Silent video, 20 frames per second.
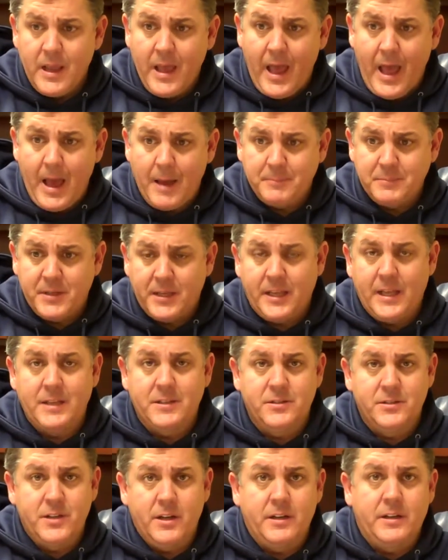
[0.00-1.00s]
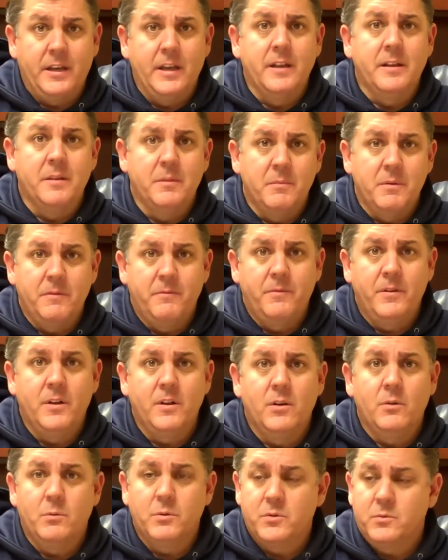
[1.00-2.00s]
apt to get stuck in in the
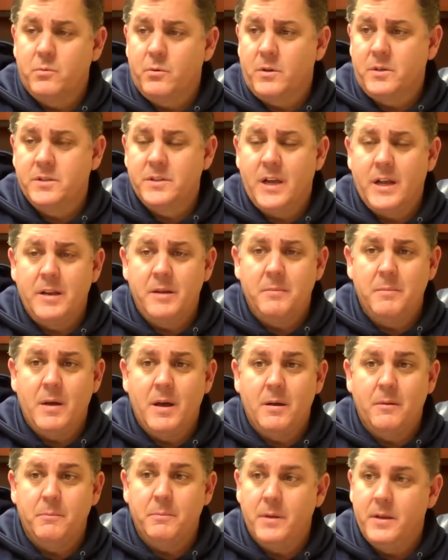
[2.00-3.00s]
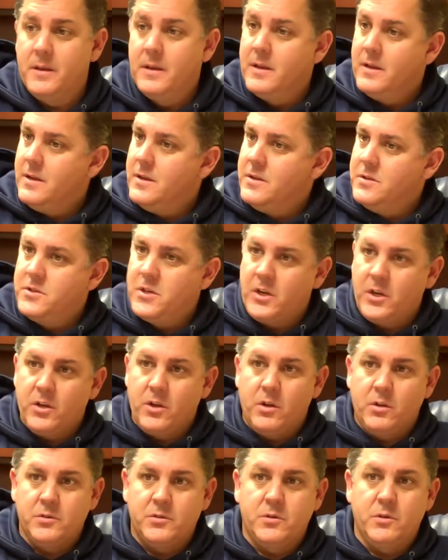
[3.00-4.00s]
midfield, which we're excited about. But she can
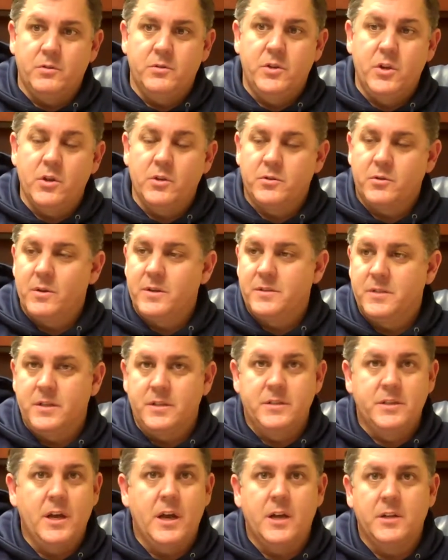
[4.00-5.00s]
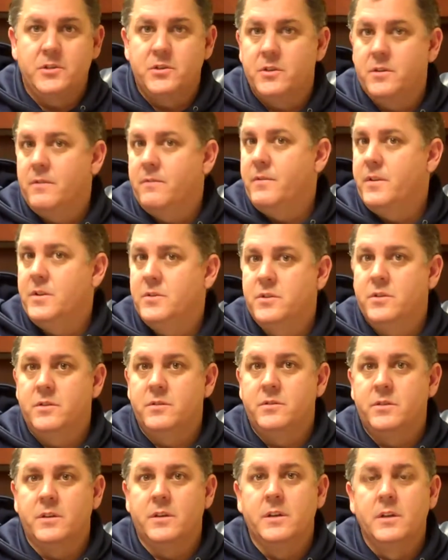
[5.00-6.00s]
also she also has the touch and the
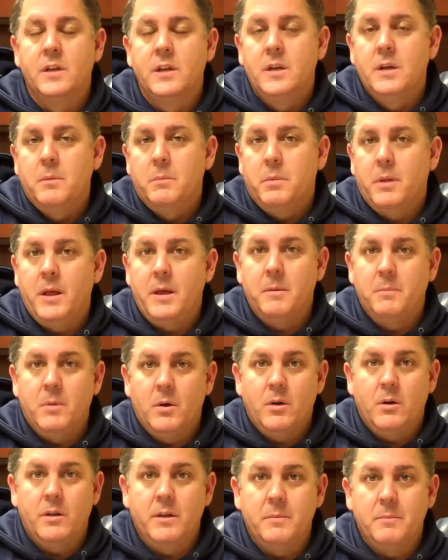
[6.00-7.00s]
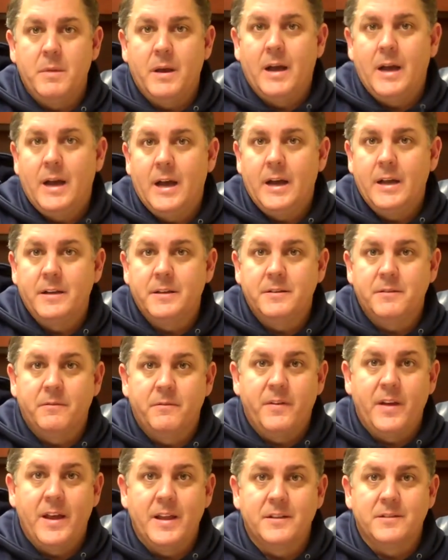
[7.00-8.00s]
vision to play a ball in behind a
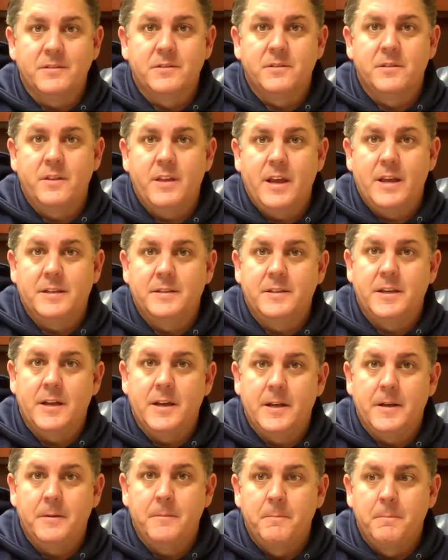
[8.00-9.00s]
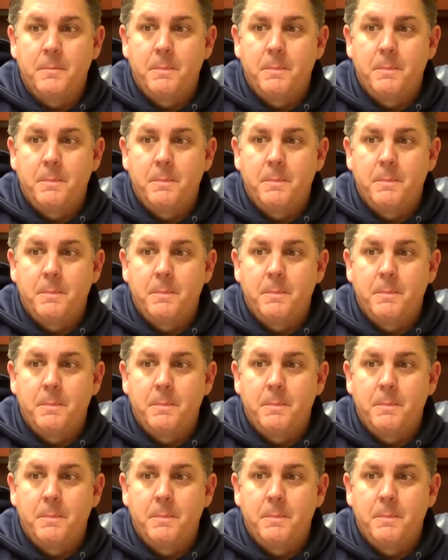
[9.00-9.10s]
defense that. Uh,